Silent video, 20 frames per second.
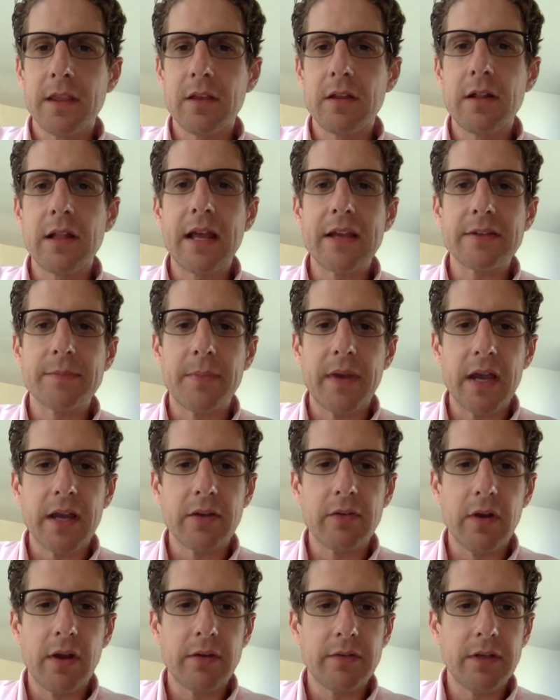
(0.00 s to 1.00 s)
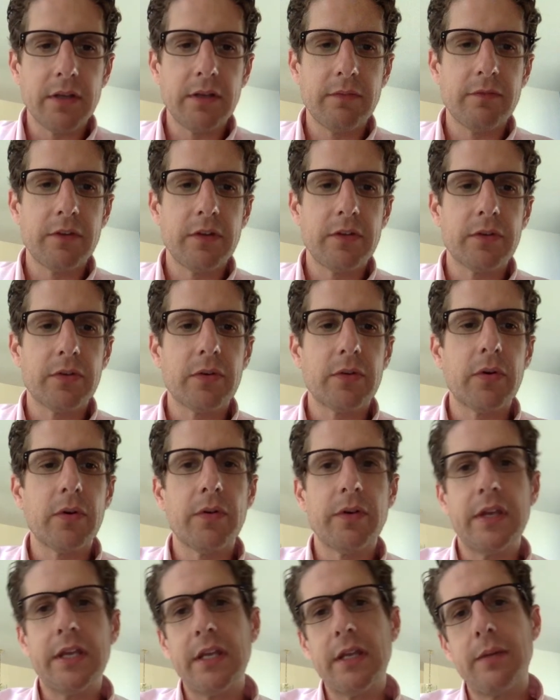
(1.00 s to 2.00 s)
Class background
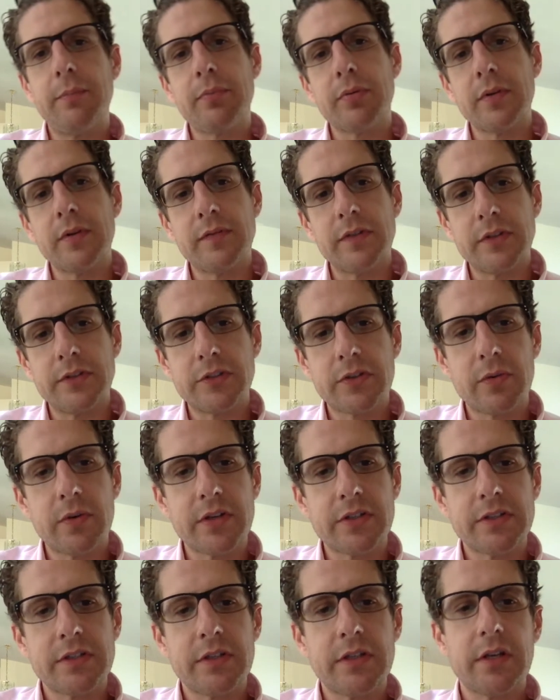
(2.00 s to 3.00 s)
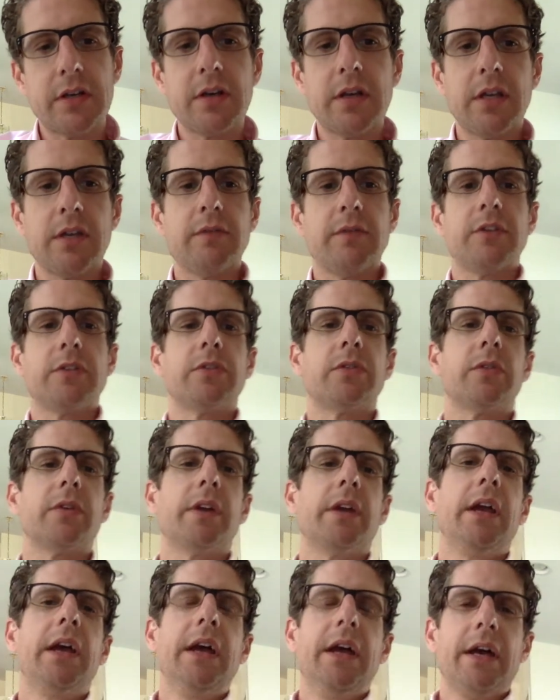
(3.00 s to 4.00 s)
inventory, privilege questionnaire
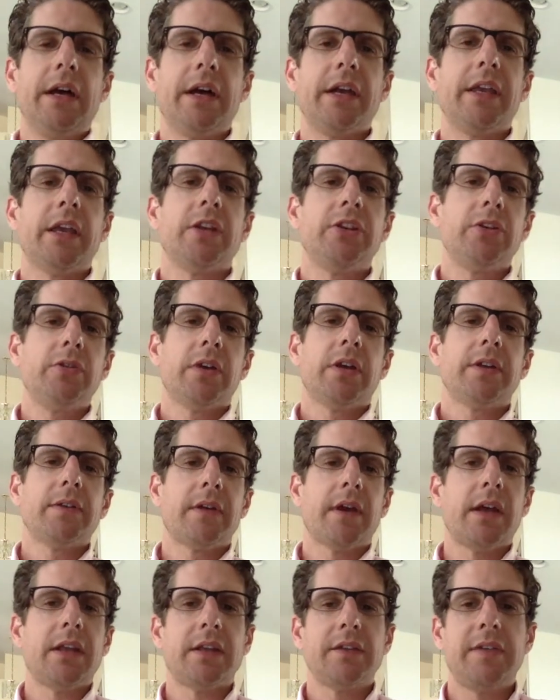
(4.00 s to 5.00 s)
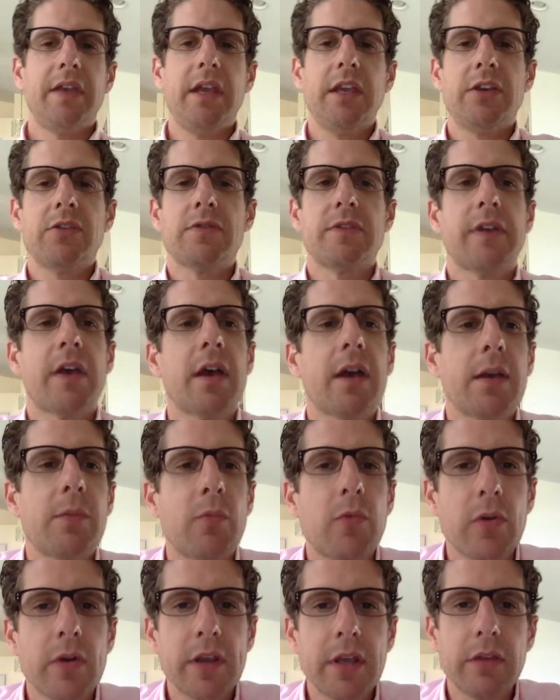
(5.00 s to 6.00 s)
inventory. Again, you can kind of take your time
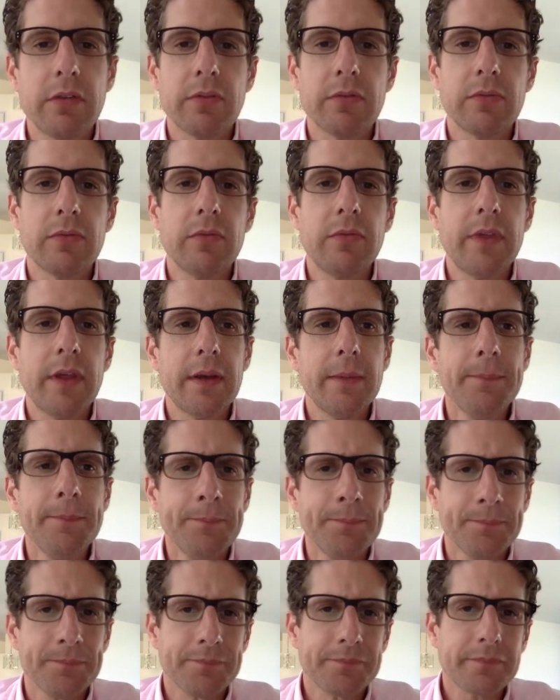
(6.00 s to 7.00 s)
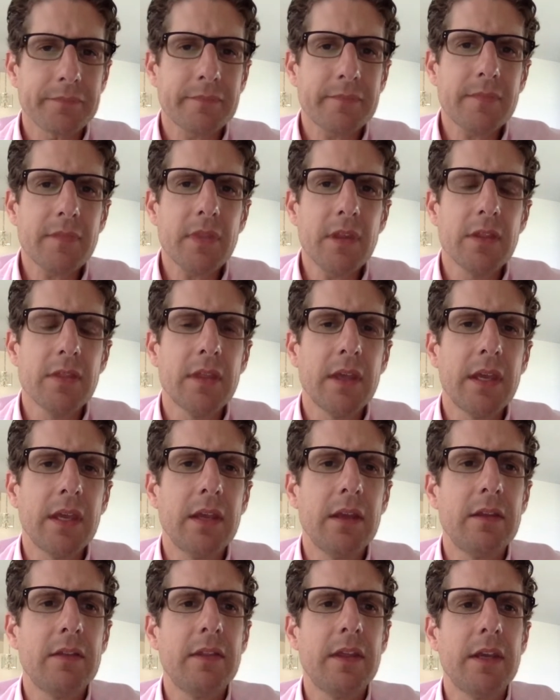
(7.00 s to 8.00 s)
working through them.
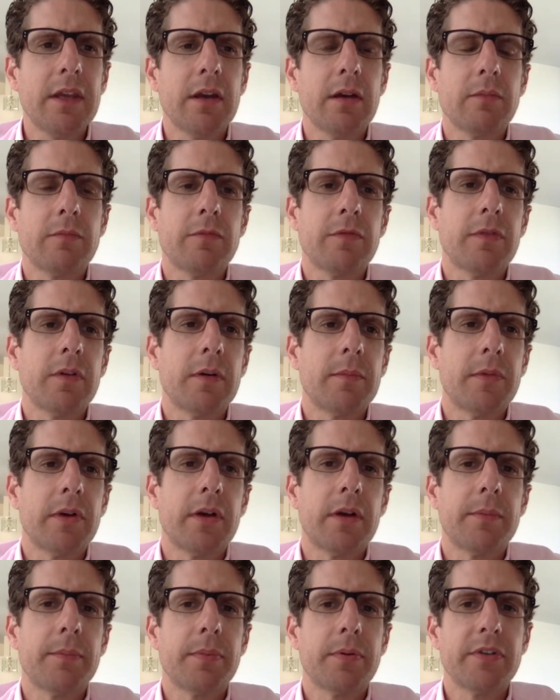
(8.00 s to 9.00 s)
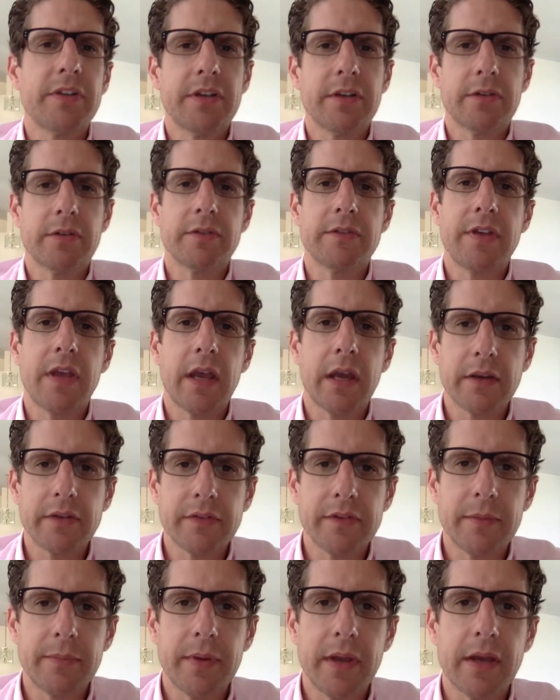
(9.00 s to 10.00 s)
They come from a particular
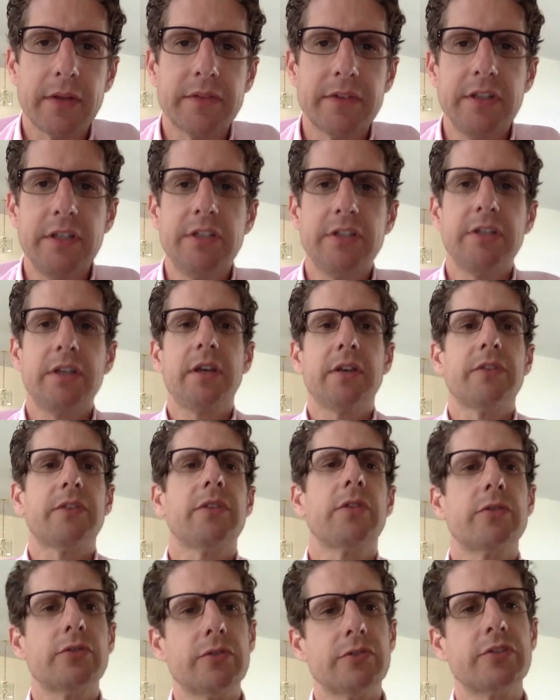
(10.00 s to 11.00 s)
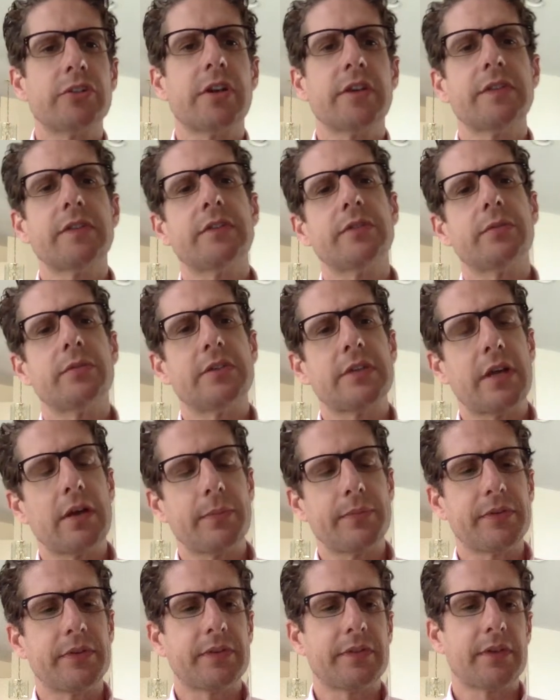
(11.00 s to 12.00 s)
text about teaching and social justice, which
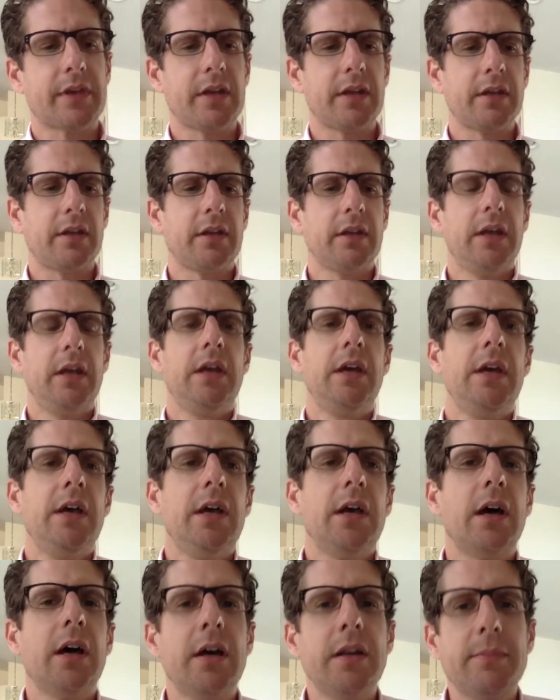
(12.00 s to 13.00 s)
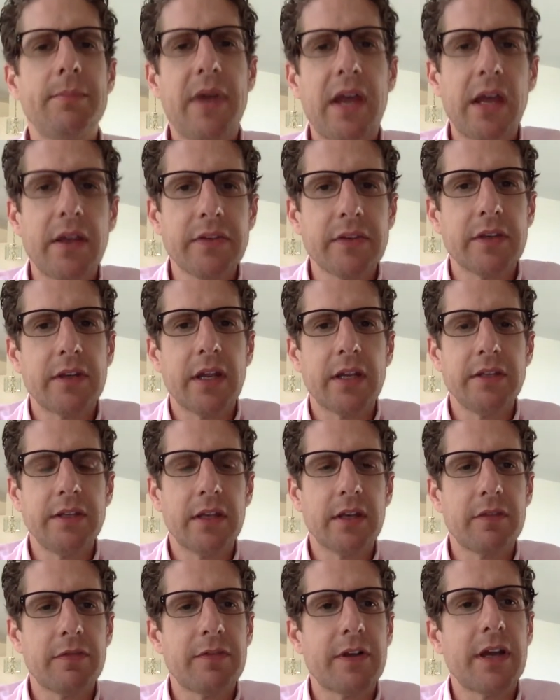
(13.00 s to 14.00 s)
helps us kind of unmask and
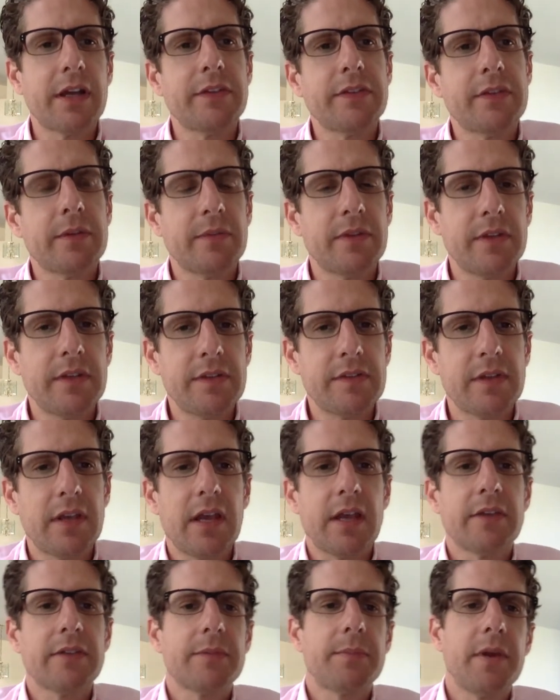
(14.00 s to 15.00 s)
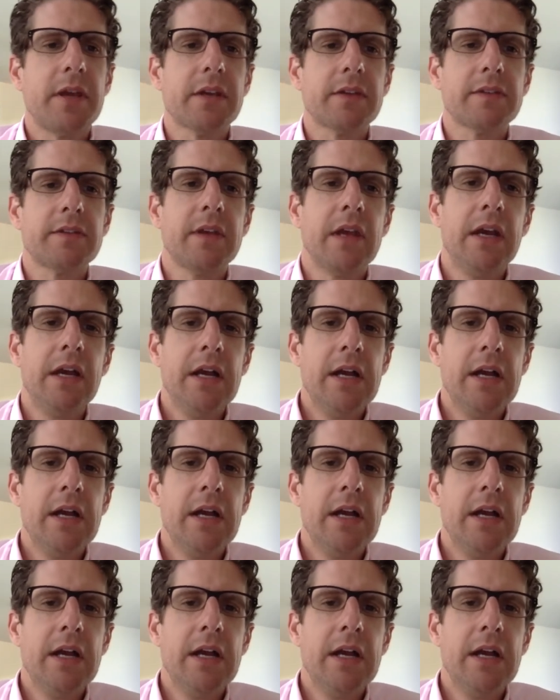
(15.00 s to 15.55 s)
identify some of these aspects.